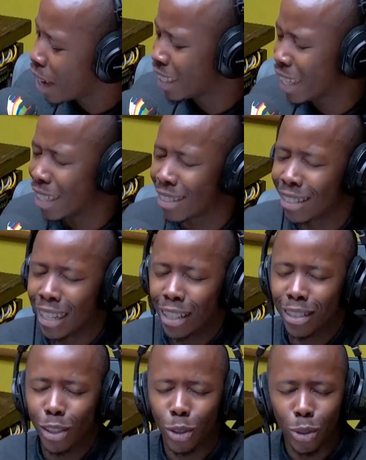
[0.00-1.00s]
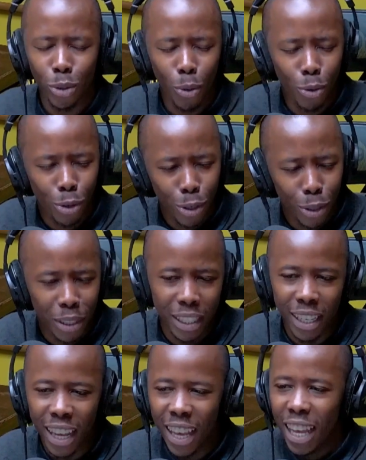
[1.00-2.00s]
Father, this dish is so
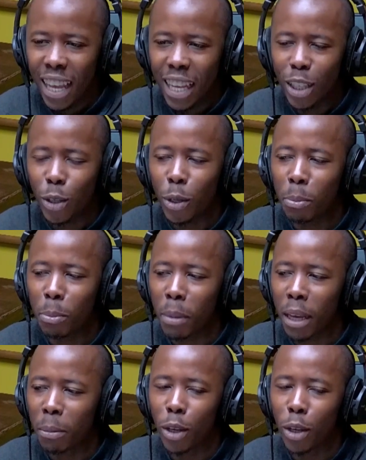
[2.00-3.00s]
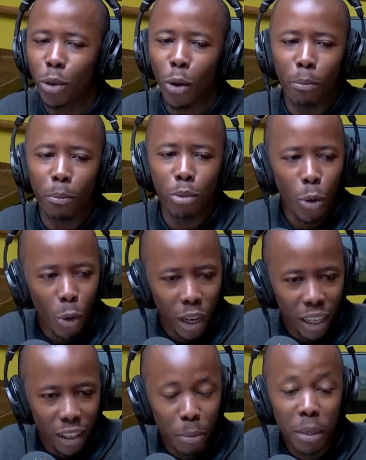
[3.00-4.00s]
good. It could make me go
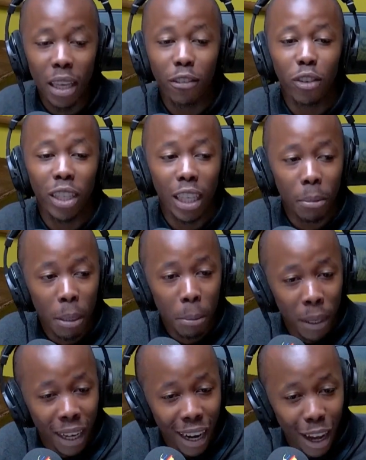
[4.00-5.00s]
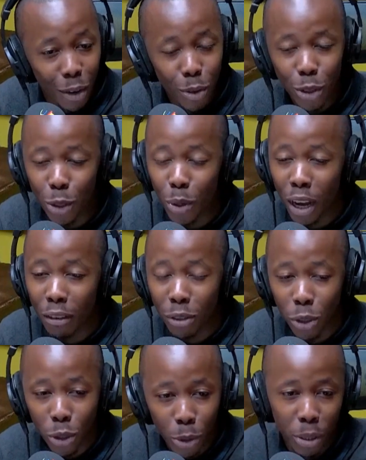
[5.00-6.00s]
broke. For me, if you give me pilau, you
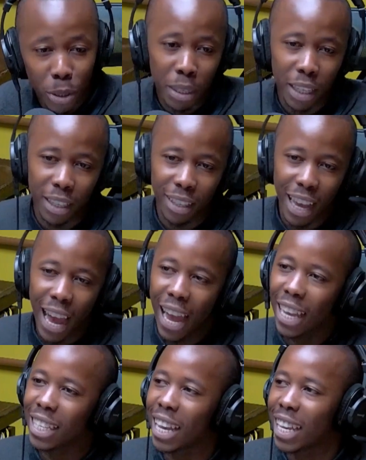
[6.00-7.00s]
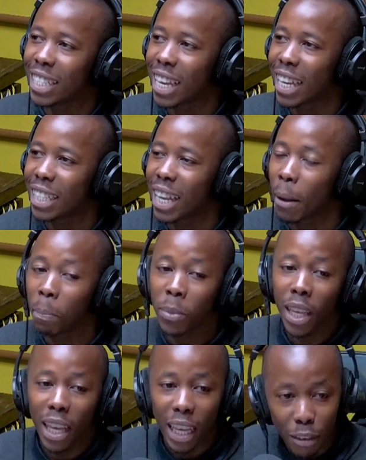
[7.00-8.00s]
have sold me. Ay, ay, ay, ay.
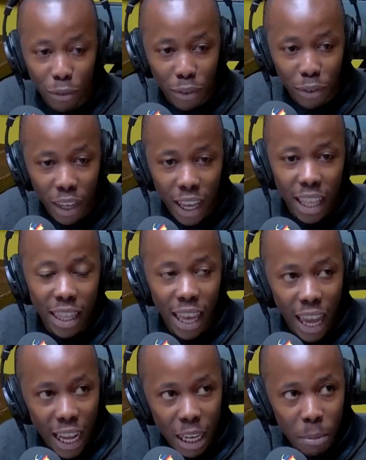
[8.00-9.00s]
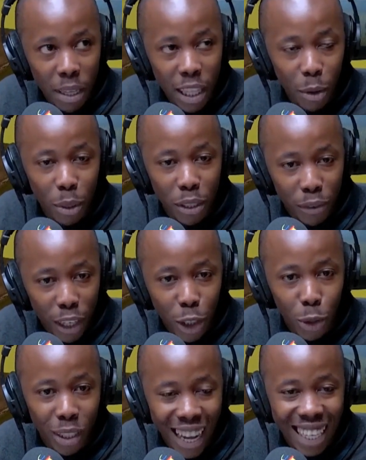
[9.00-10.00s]
If the enemy that was
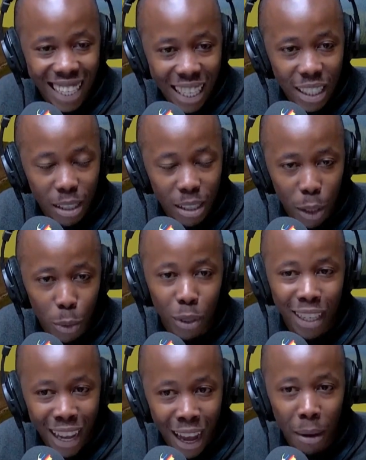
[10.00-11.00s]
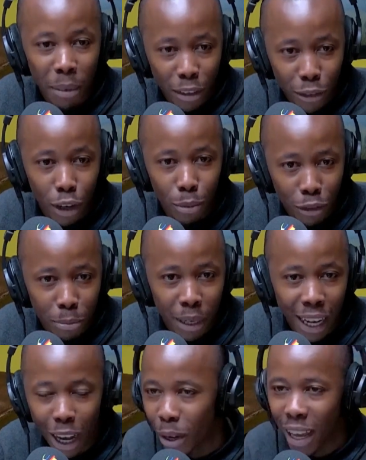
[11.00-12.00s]
fashioned against me would come in form of
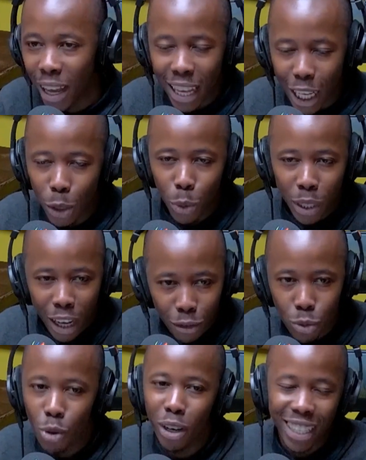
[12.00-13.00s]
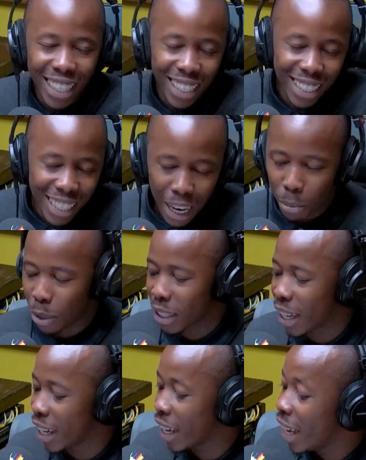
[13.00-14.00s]
pilau, it would have won kitambo
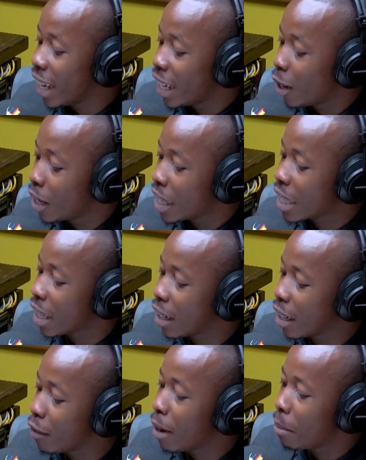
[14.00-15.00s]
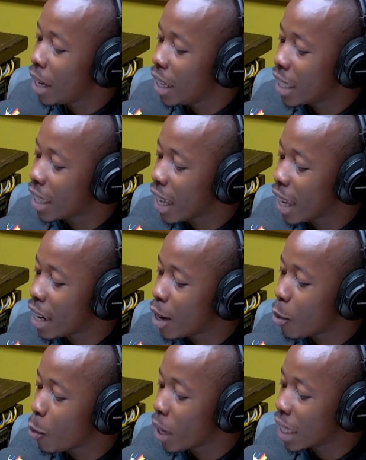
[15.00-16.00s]
sana. Now listen, families
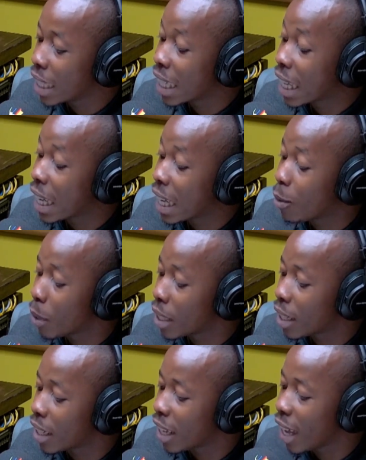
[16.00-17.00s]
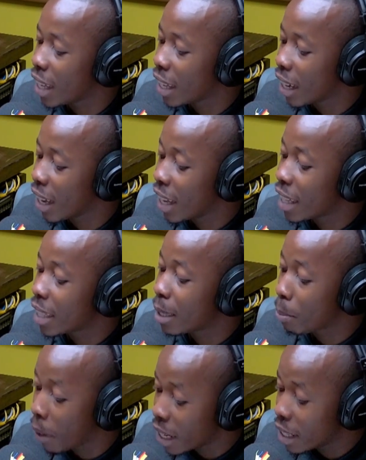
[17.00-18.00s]
in Western Kenya
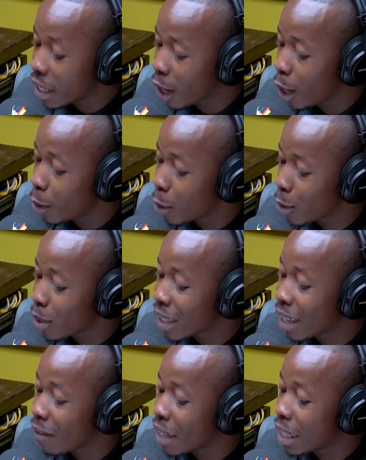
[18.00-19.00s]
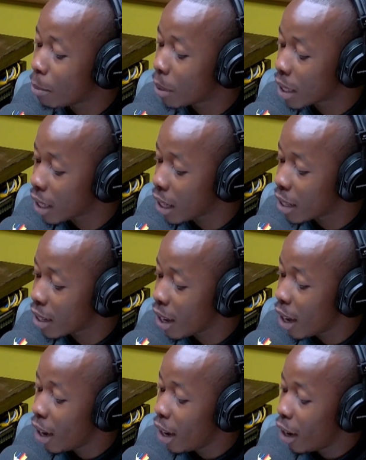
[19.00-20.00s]
spend close to 70%
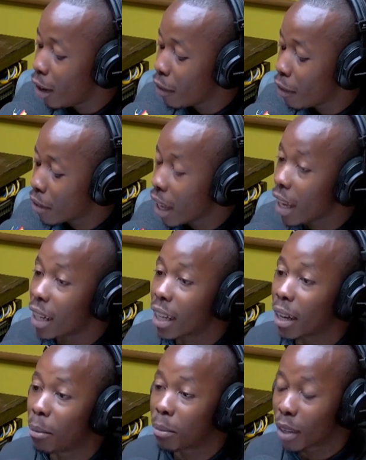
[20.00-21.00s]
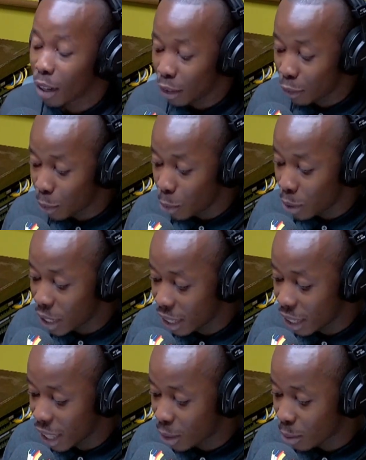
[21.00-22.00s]
of their income on
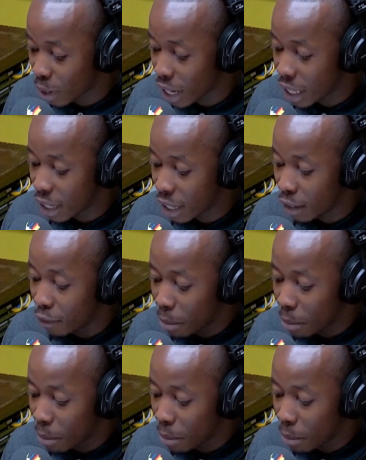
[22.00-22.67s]
food. That's right.